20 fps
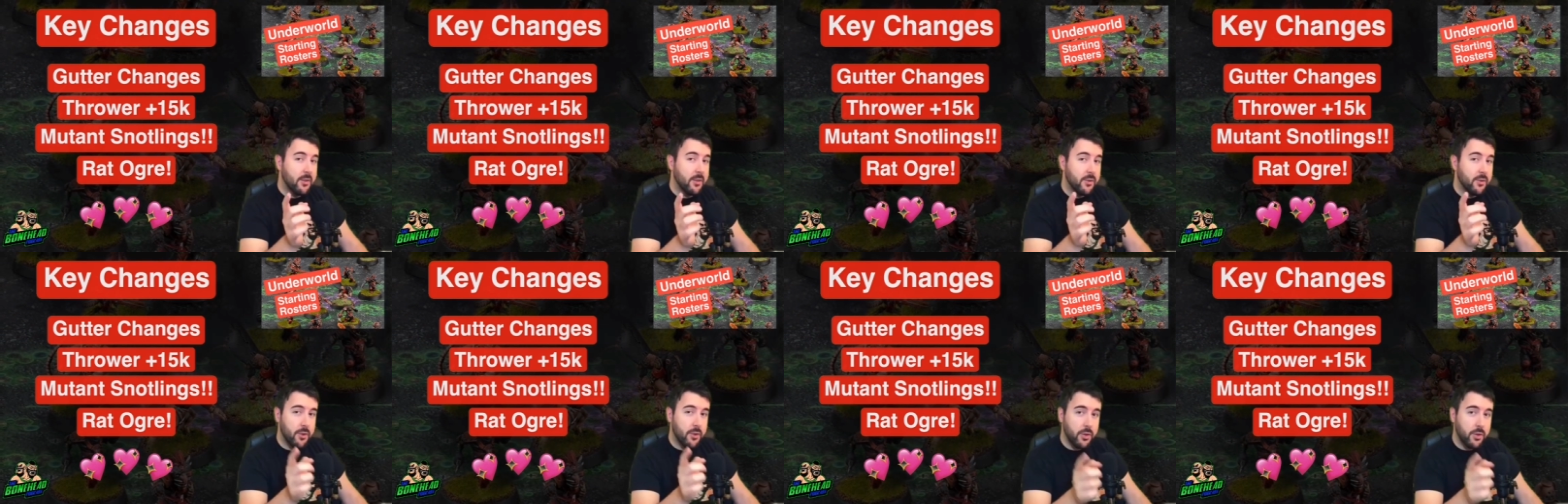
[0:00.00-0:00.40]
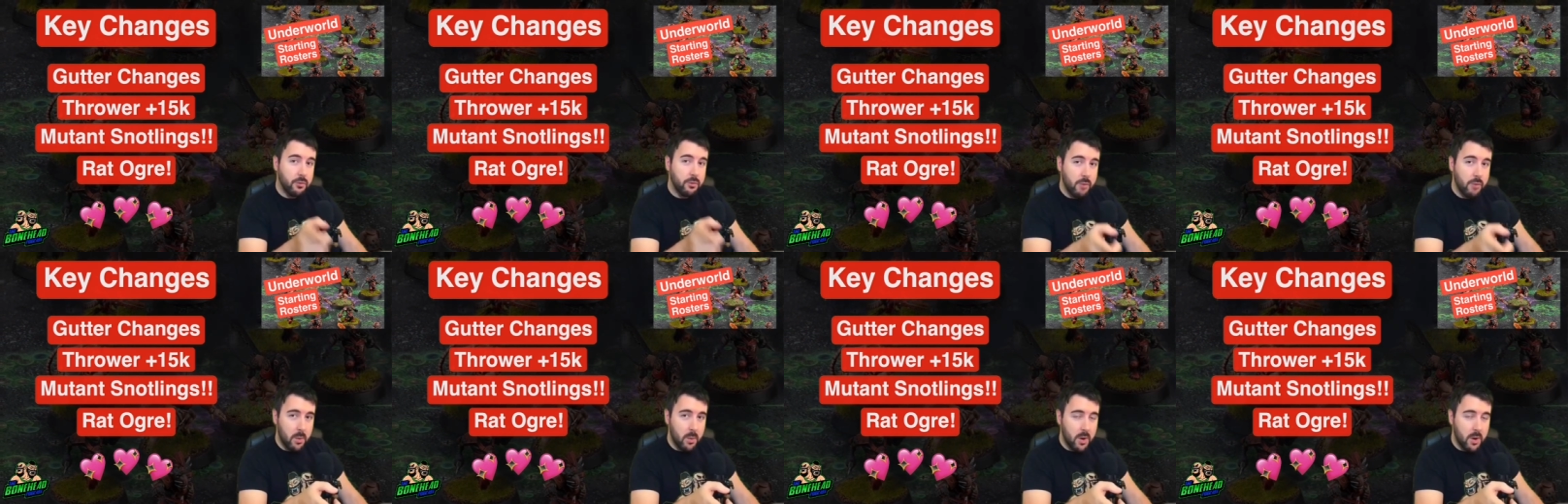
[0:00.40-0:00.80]
The
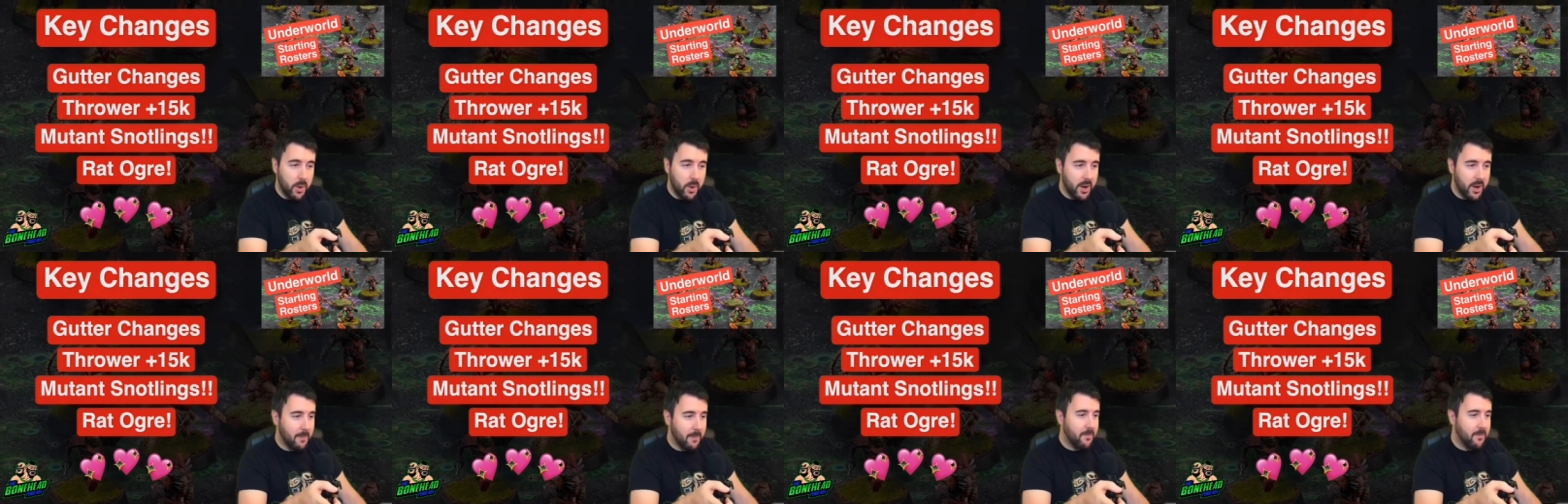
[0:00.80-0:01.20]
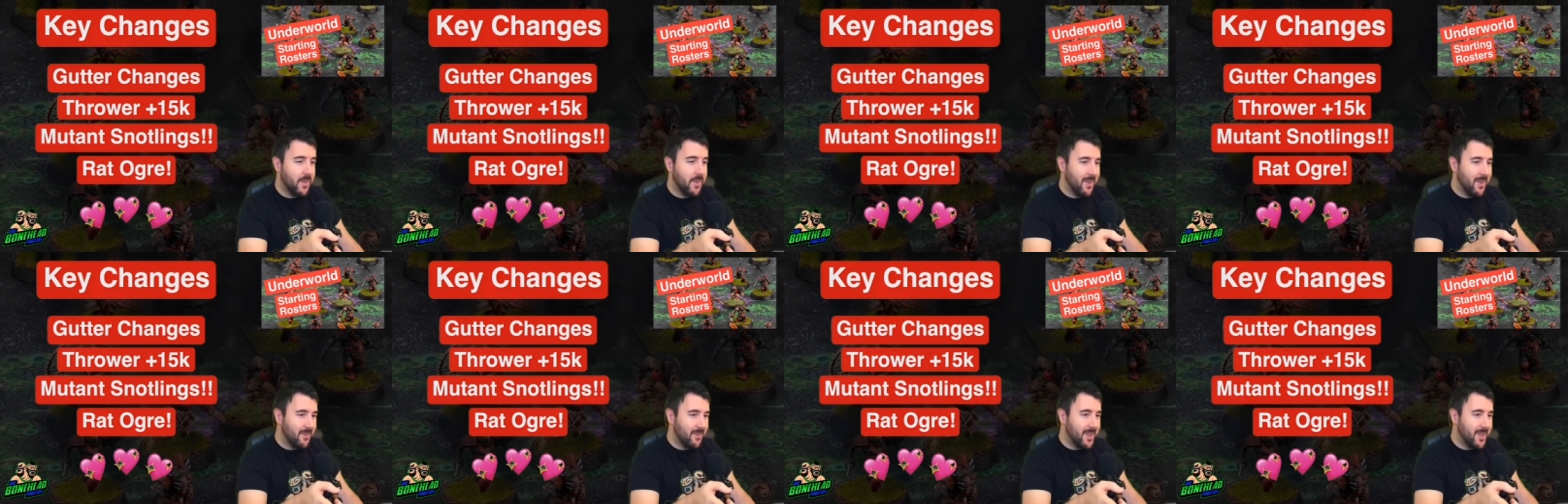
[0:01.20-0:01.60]
thrower went up
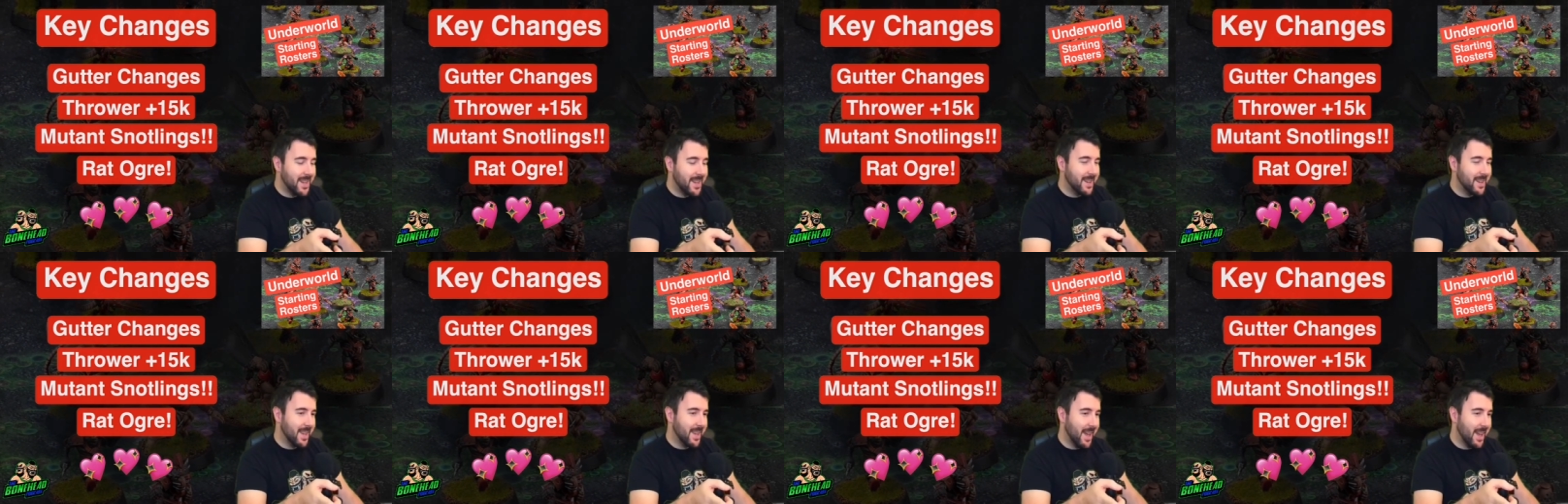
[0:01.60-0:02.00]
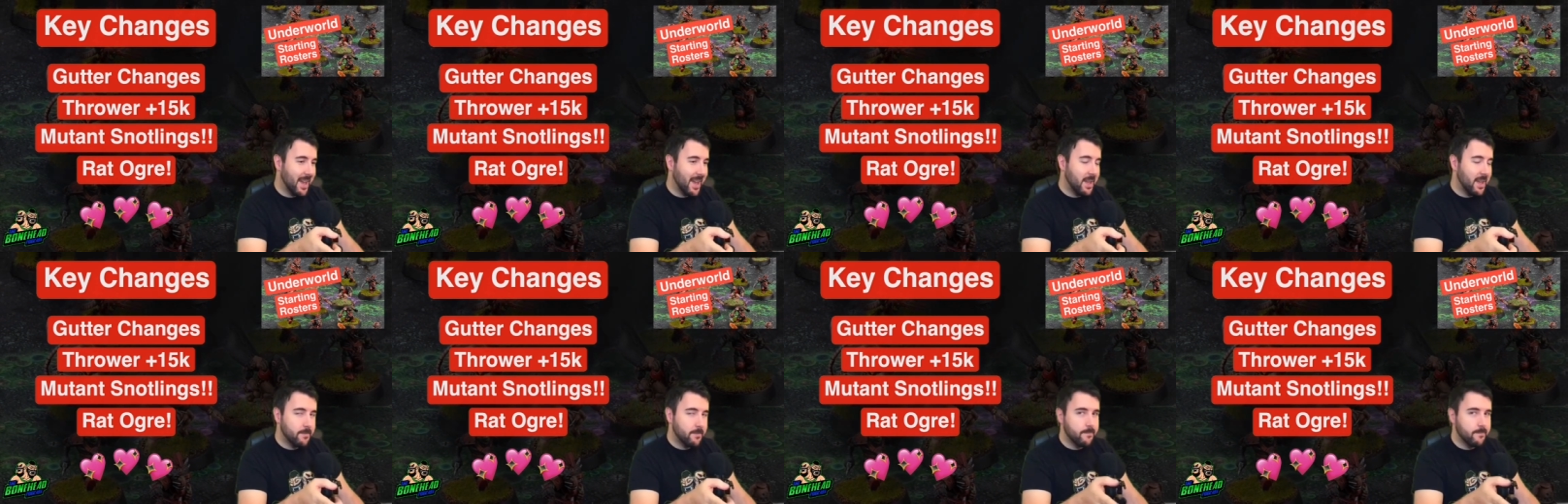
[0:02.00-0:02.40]

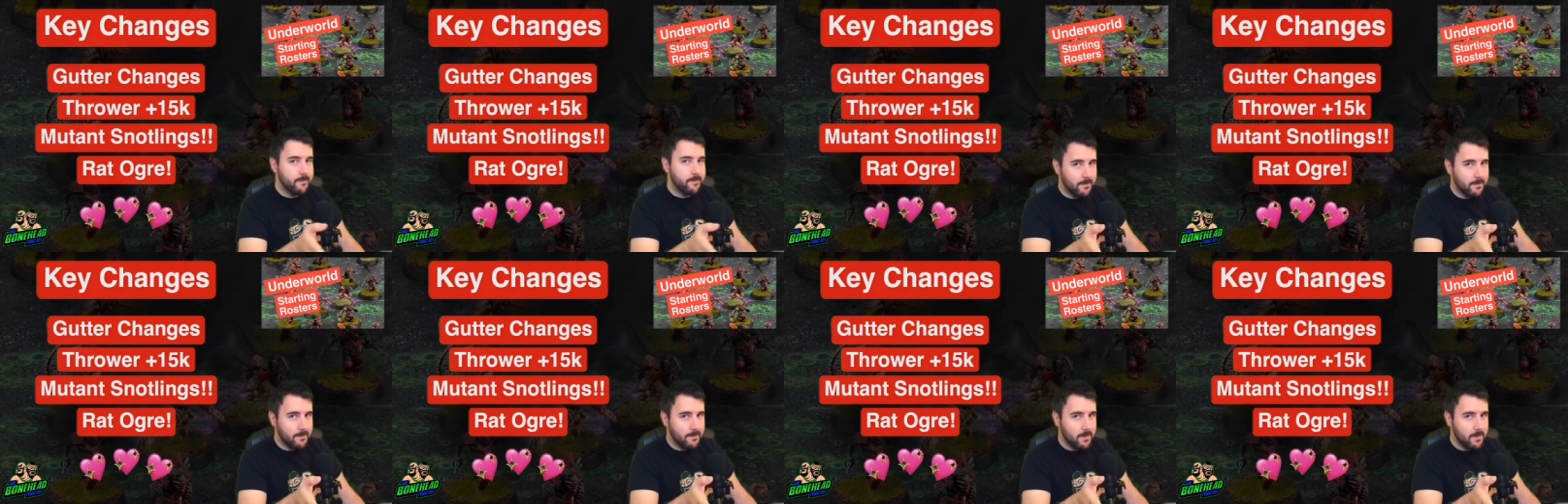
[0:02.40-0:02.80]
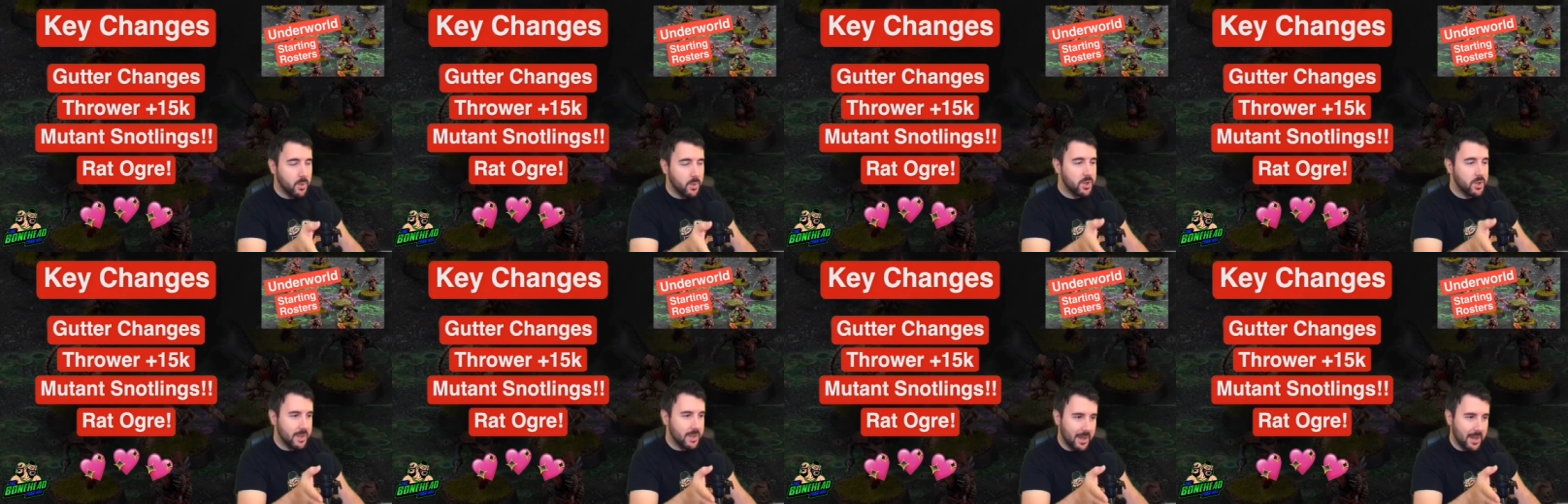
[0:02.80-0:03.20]
15k,
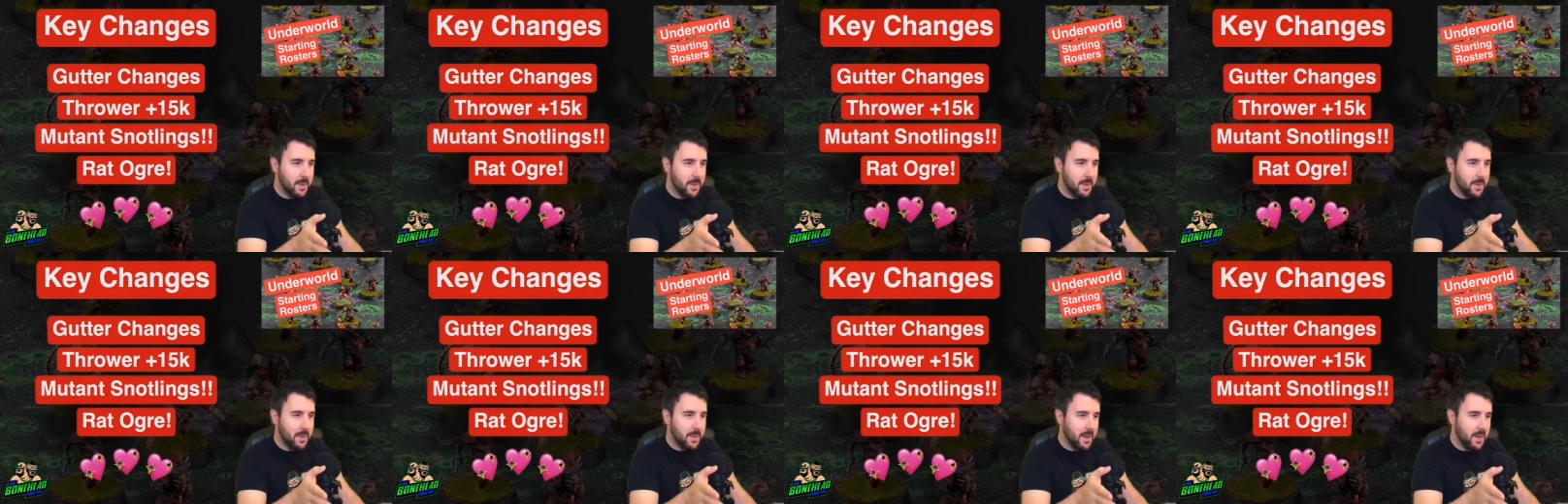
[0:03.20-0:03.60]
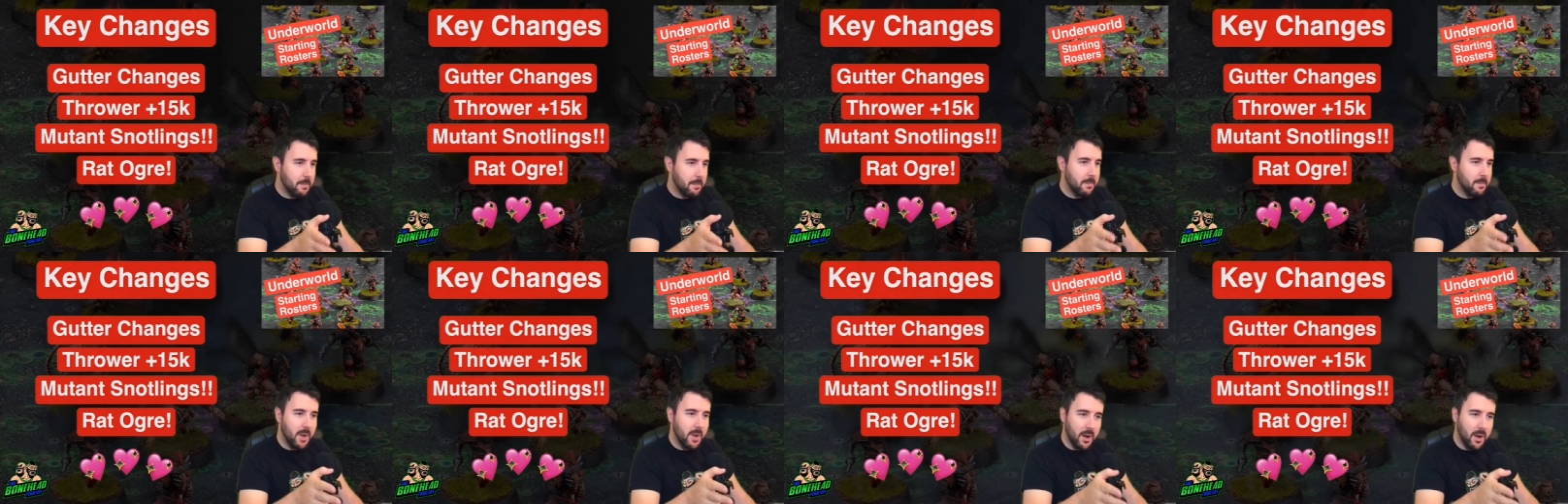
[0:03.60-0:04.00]
which seems a
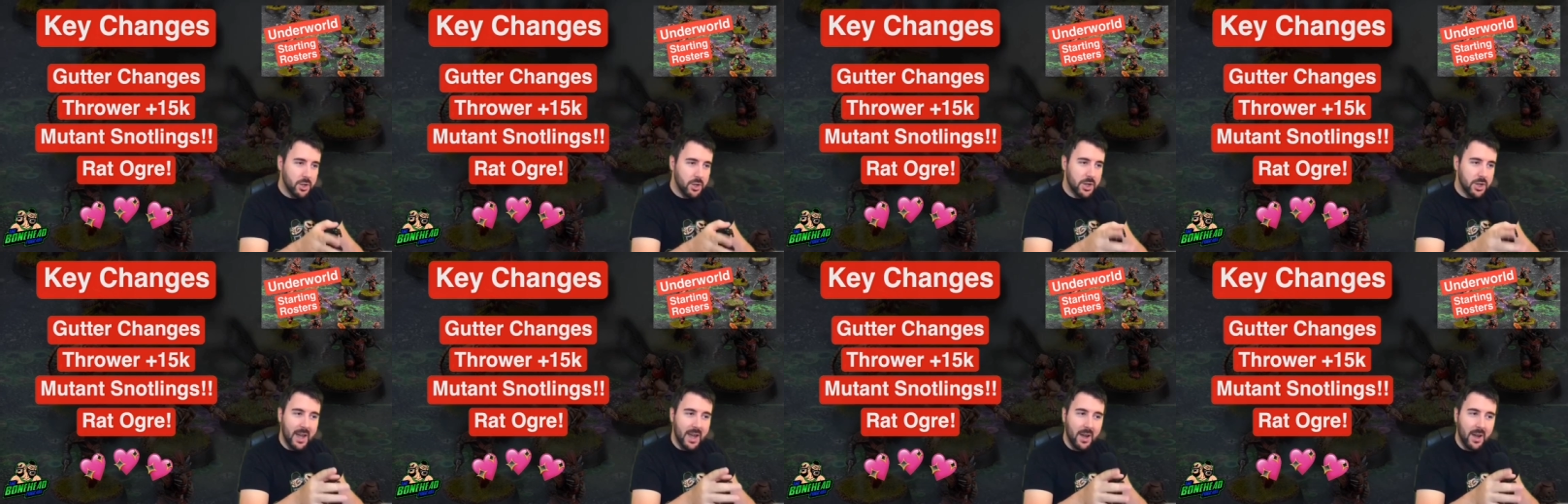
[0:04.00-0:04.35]
bit much.